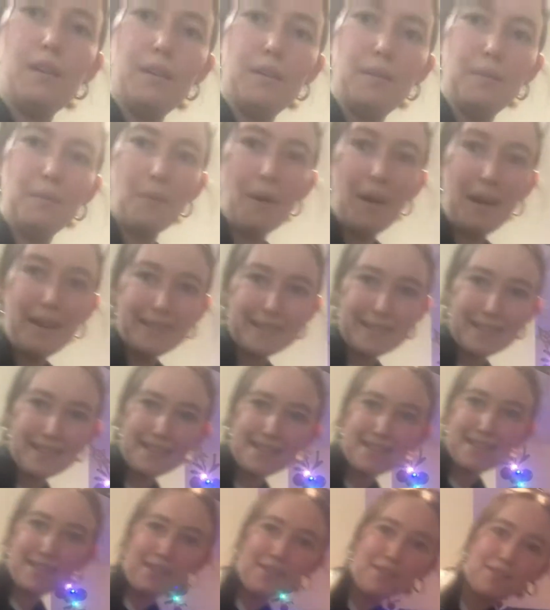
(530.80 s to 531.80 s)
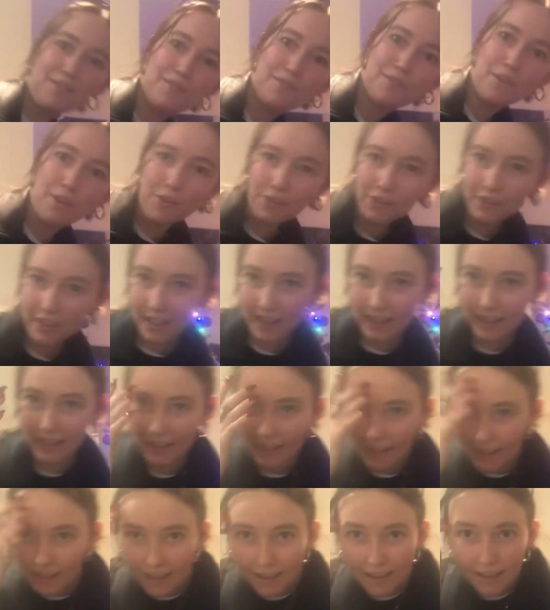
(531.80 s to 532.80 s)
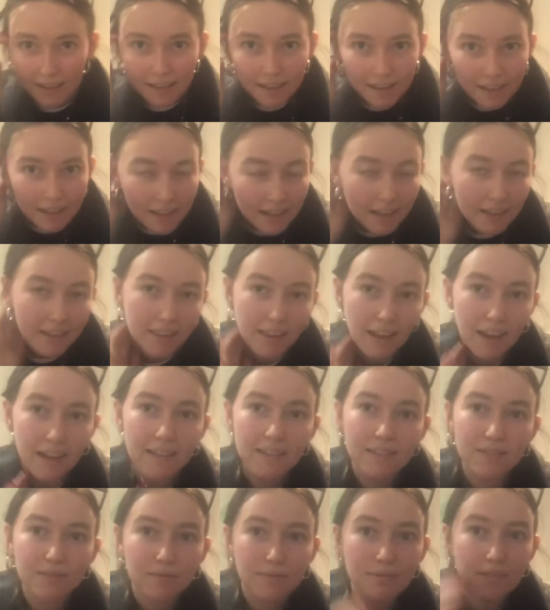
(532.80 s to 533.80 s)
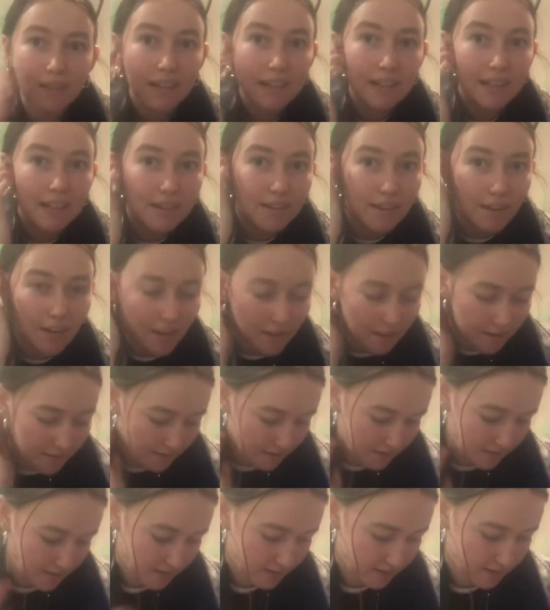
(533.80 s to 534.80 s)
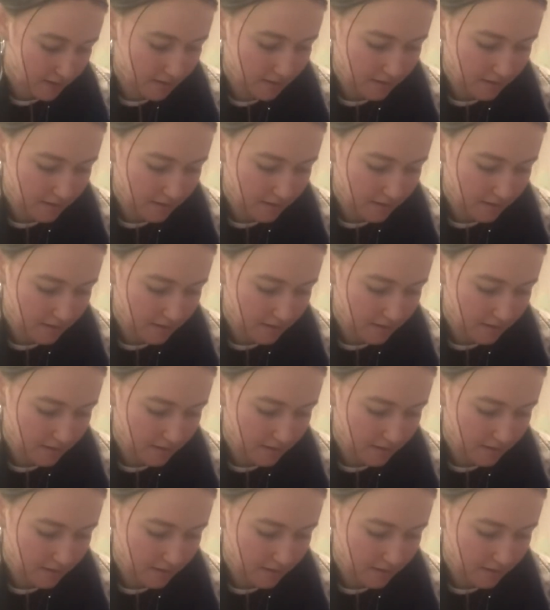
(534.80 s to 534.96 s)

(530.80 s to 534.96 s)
Why is it so foggy? That's really gross.